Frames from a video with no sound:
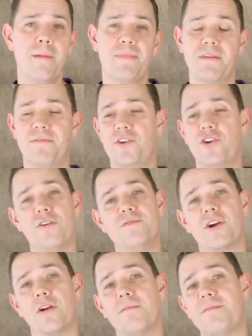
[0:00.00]
If the nerves
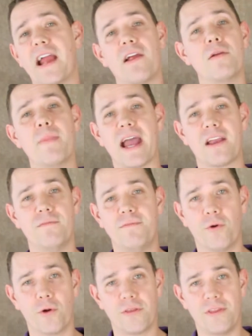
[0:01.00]
aren't firing back and
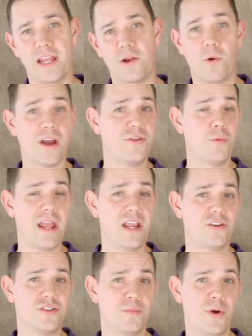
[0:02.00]
forth in quite the way
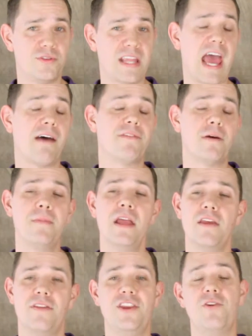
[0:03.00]
you're supposed to have them,
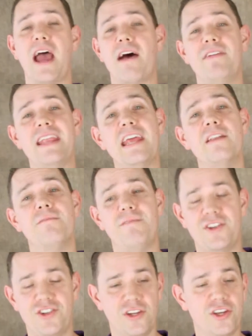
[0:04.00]
then you have an
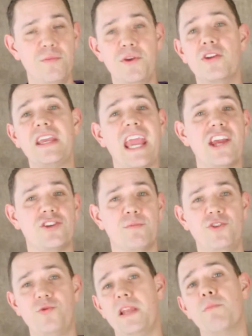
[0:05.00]
inefficient communication
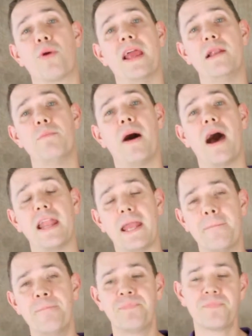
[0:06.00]
between brain and
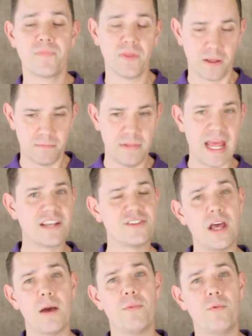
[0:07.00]
body.
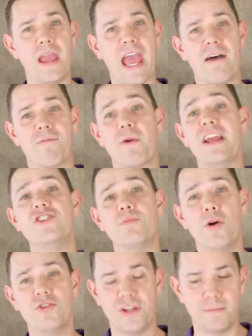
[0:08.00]
Next up, we have range of
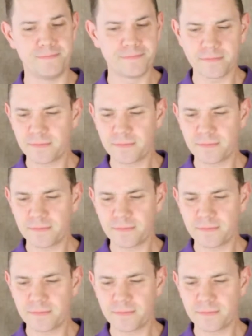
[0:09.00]
motion.